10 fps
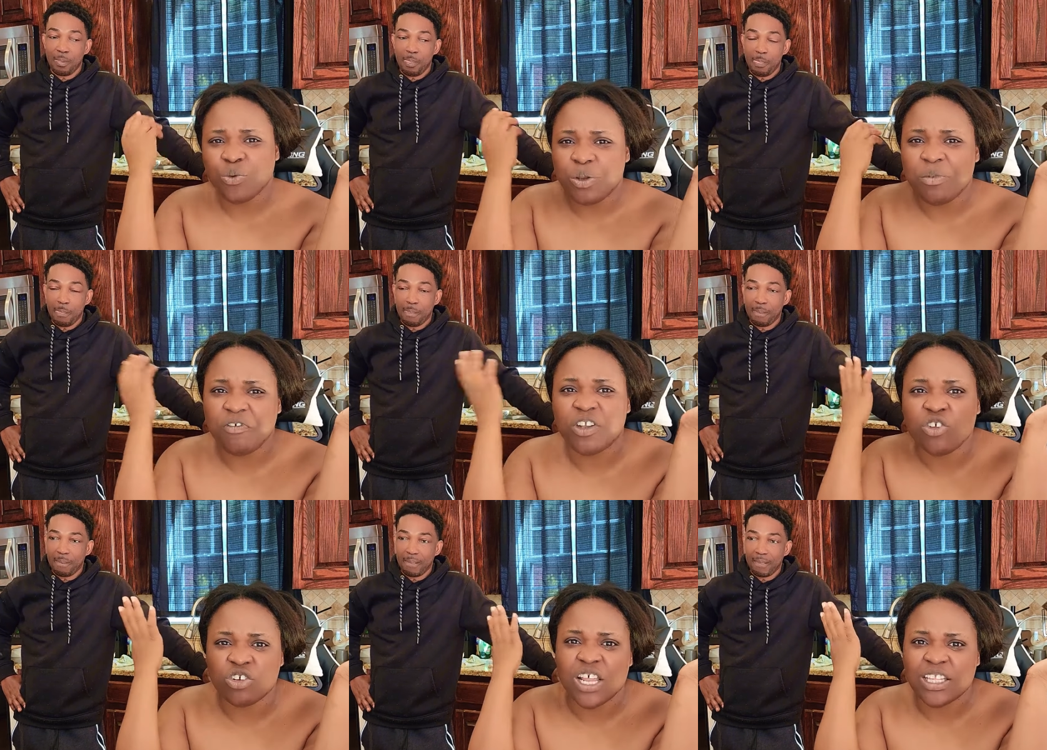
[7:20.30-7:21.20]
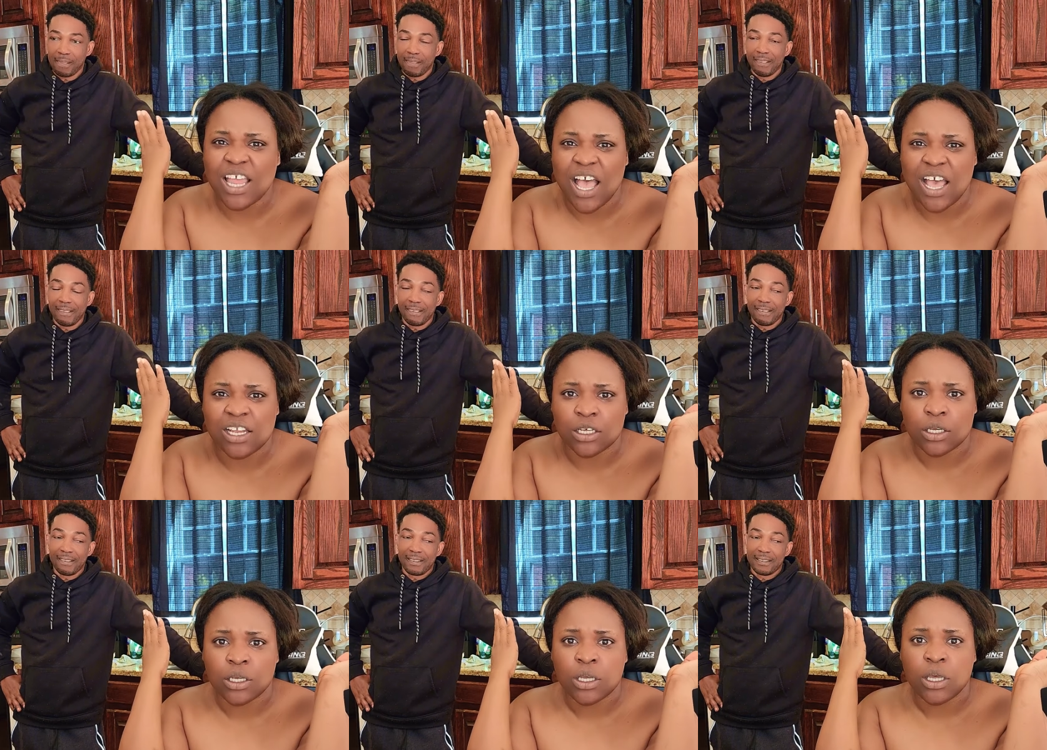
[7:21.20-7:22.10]
Speaker 1: with me for nothing at all.
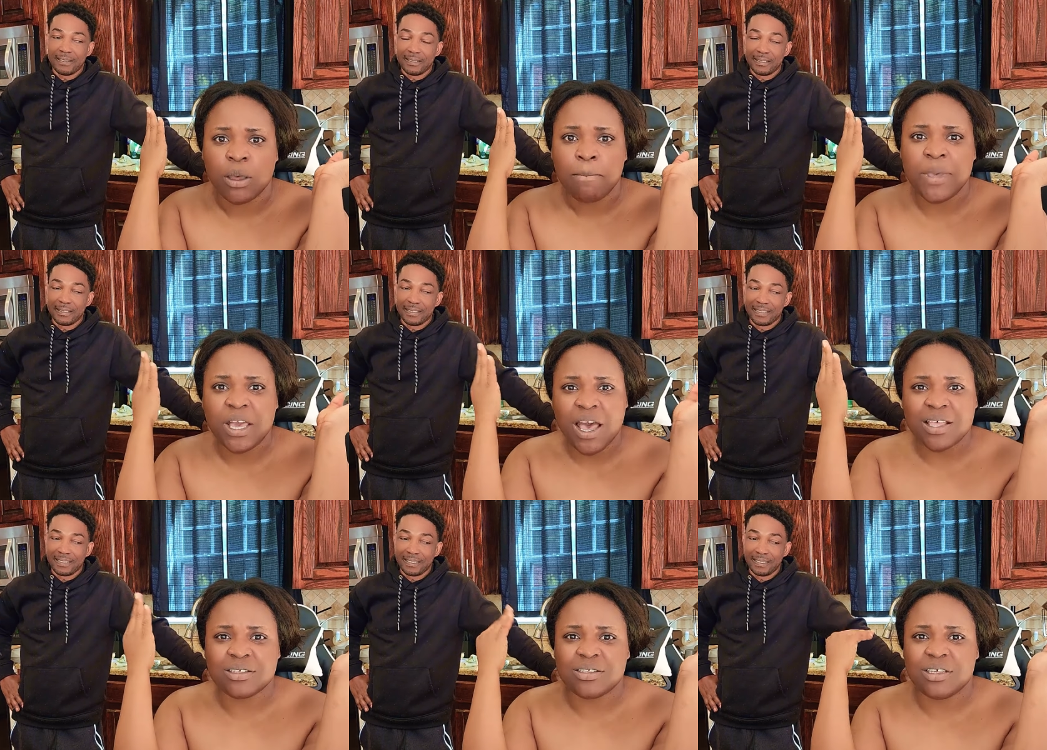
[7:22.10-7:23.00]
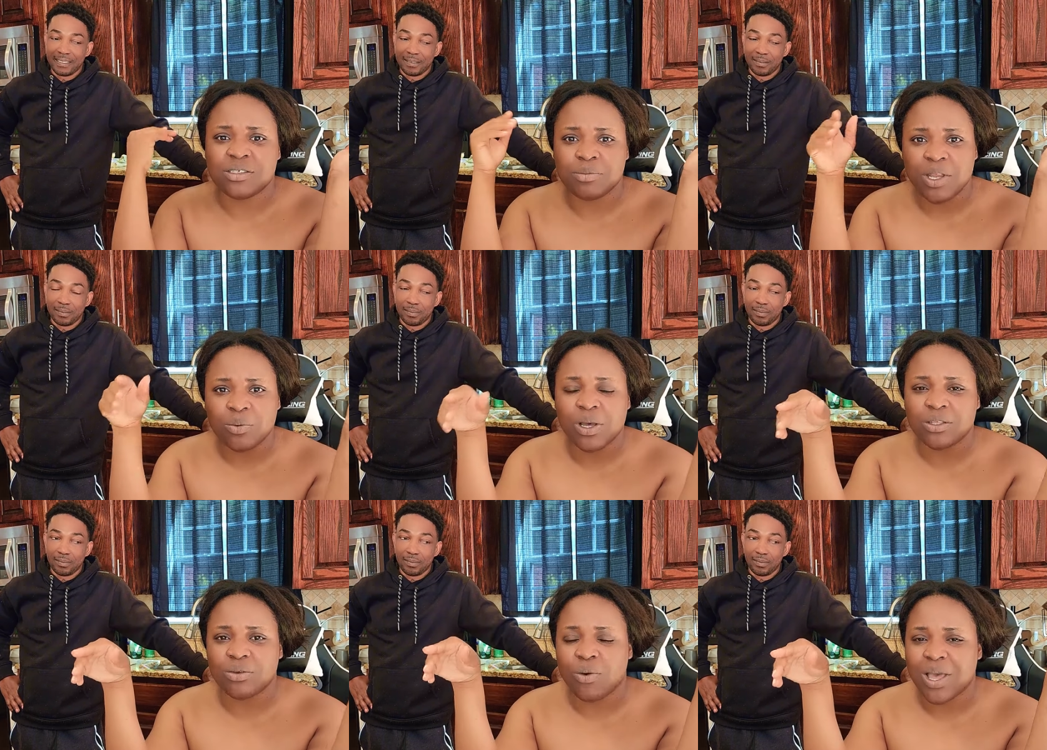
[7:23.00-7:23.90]
Because these men want to
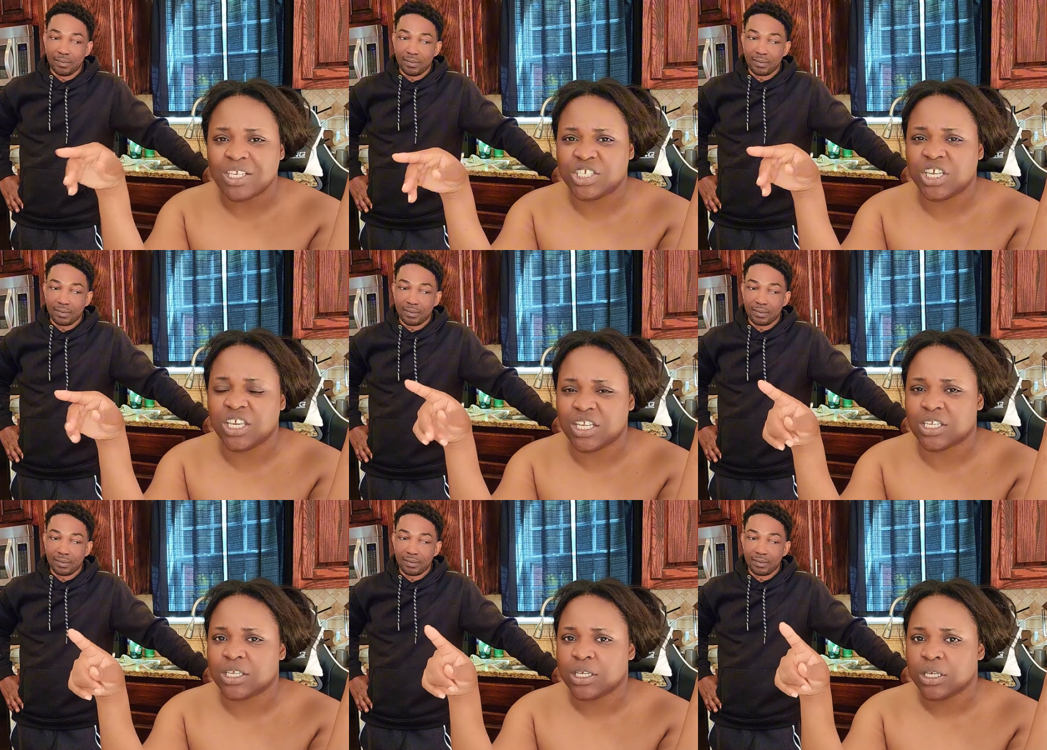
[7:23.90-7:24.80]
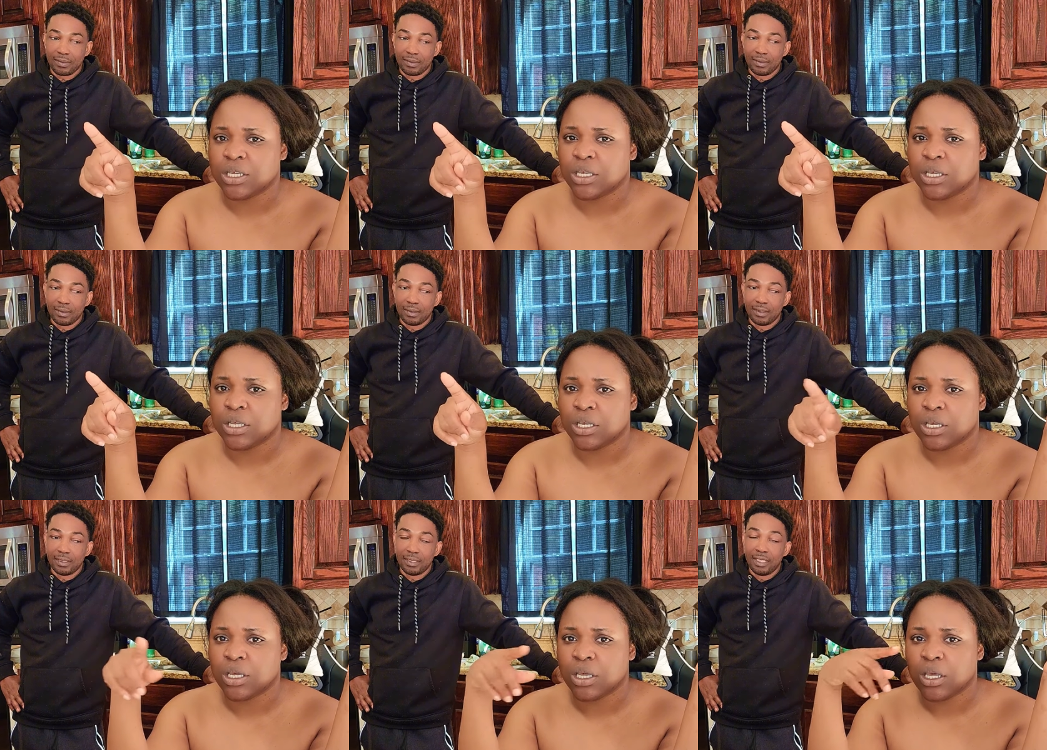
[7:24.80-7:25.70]
go and cheat.
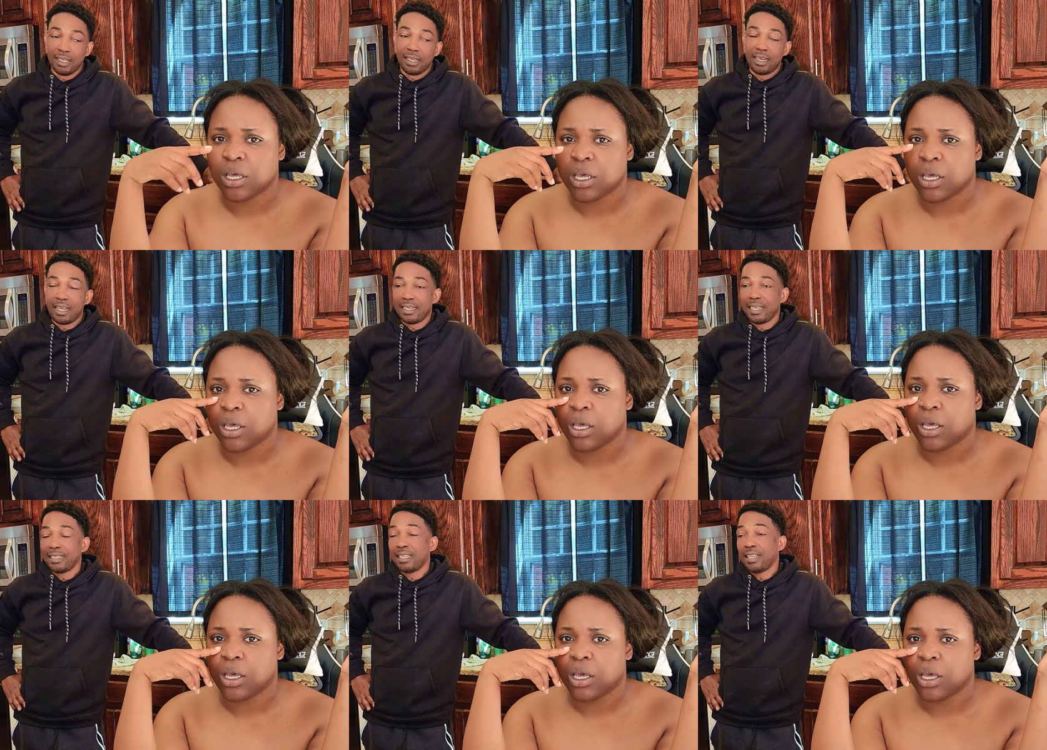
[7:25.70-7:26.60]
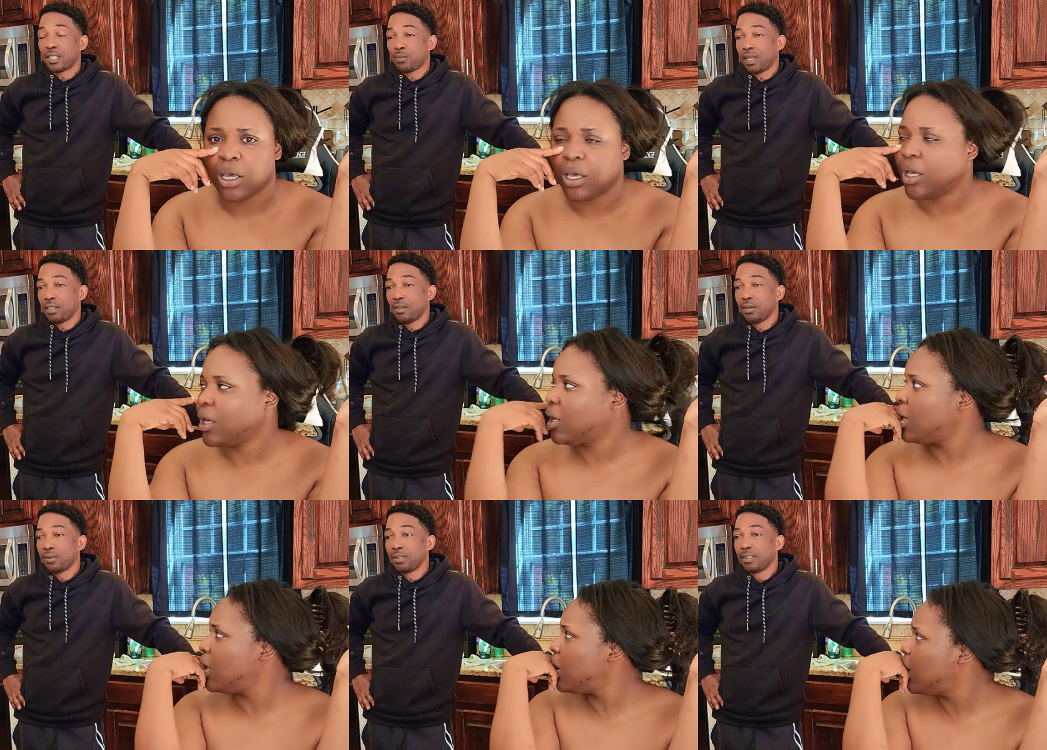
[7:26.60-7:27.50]
Speaker 2: And then the next one
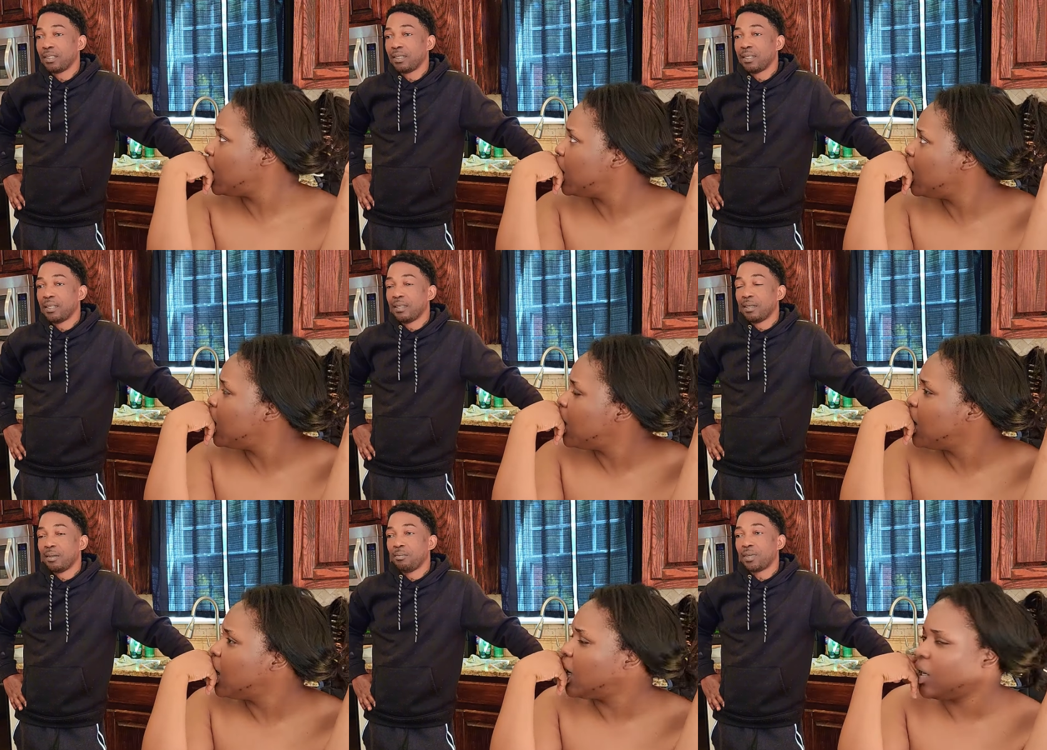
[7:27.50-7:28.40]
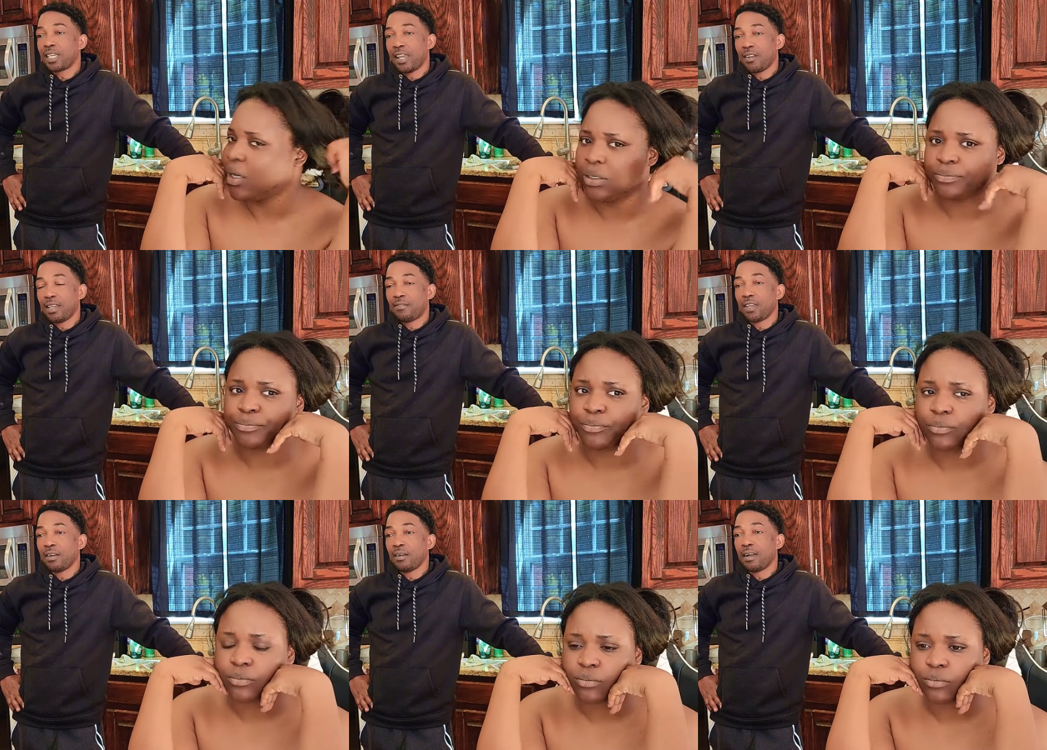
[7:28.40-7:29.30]
now, be careful if
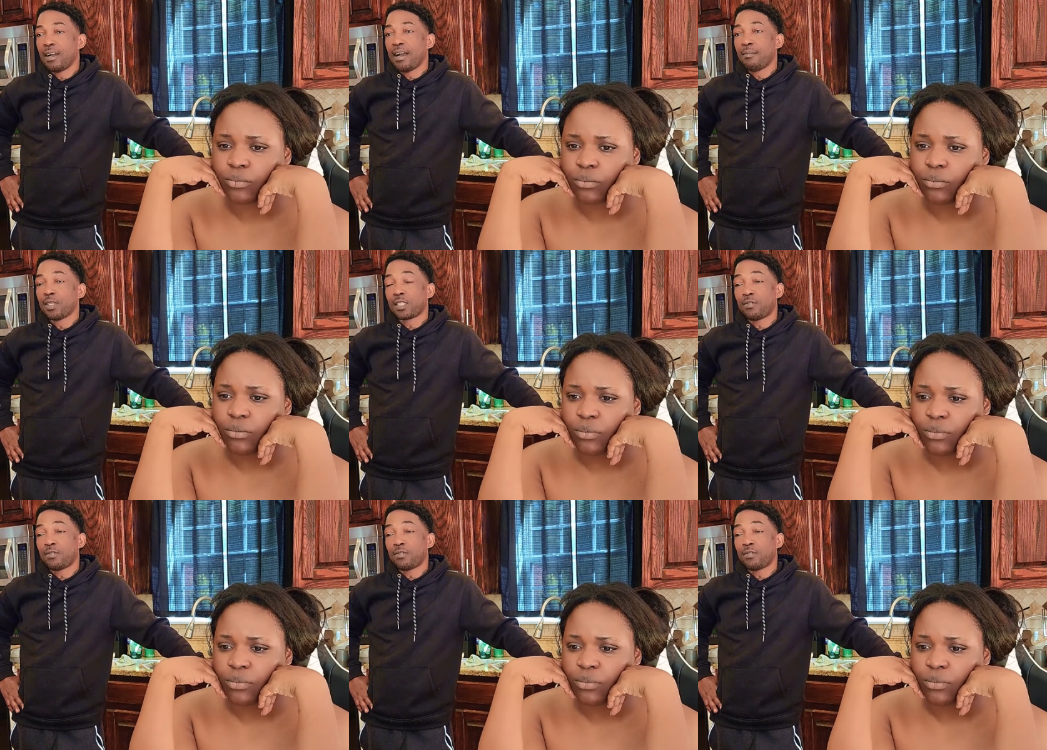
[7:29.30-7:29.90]
your arm um, just